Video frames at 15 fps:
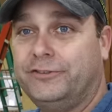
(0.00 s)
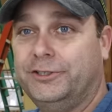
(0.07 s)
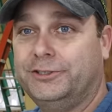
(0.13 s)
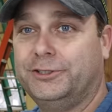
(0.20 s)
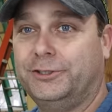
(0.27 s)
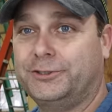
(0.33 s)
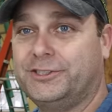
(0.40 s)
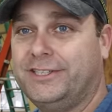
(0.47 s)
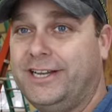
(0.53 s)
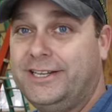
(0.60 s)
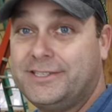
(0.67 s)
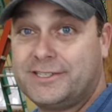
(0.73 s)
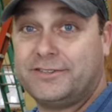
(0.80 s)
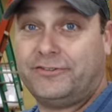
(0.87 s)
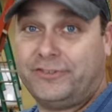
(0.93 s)
foot tall
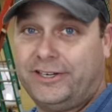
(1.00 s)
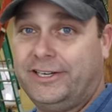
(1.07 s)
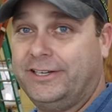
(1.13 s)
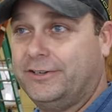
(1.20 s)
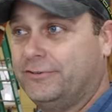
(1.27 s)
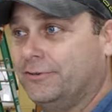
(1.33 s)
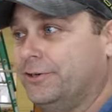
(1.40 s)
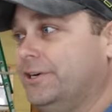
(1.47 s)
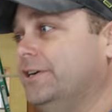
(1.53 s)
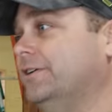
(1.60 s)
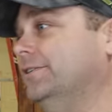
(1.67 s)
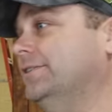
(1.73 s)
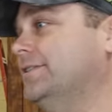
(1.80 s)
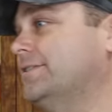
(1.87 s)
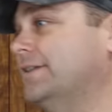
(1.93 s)
studs to fit in over here
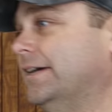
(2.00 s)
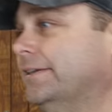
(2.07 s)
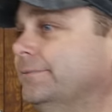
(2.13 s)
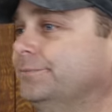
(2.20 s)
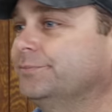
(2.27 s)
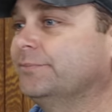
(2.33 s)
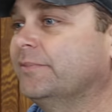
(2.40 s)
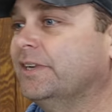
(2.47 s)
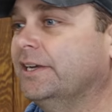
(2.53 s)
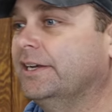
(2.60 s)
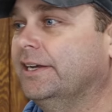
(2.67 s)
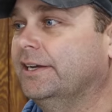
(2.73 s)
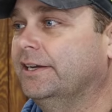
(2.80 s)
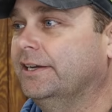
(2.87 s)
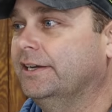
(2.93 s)
on this side.
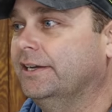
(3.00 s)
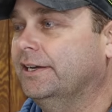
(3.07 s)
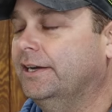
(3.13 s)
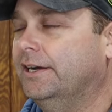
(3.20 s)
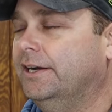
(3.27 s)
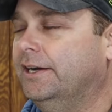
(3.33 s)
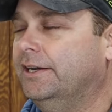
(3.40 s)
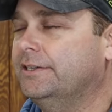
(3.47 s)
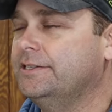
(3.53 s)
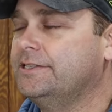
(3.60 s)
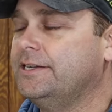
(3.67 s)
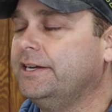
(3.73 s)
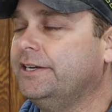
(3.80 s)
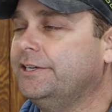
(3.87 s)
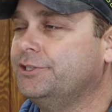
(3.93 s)
Uh, the
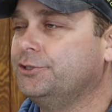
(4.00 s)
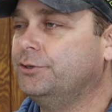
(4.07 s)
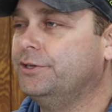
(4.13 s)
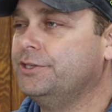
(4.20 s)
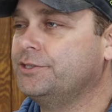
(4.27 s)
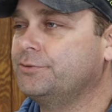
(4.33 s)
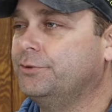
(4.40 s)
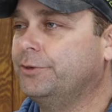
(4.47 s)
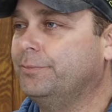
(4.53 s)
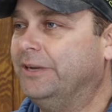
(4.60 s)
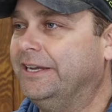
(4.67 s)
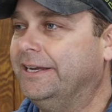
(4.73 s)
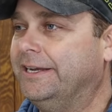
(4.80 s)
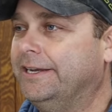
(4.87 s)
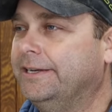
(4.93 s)
second choice would
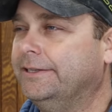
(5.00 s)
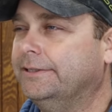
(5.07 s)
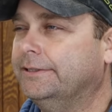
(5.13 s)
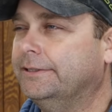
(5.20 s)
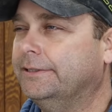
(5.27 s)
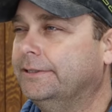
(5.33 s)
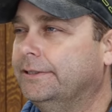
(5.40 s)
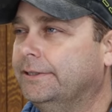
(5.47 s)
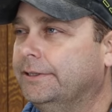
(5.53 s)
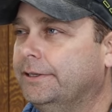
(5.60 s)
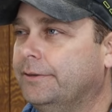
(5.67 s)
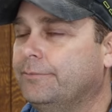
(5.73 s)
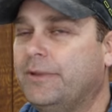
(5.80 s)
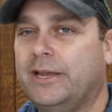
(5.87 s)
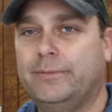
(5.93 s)
be
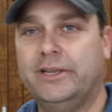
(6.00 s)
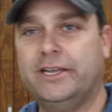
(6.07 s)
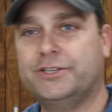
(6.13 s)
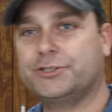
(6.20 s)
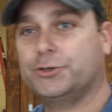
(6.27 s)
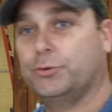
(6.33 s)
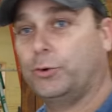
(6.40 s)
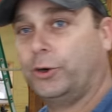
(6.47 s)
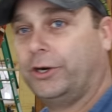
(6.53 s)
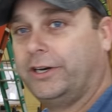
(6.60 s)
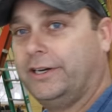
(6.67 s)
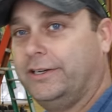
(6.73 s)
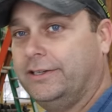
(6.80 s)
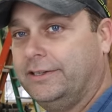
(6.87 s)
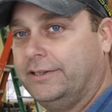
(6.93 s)
maybe to
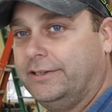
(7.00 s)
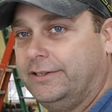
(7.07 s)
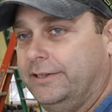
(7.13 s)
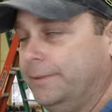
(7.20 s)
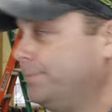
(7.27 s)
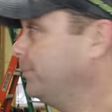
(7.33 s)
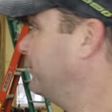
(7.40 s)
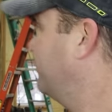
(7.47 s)
work the,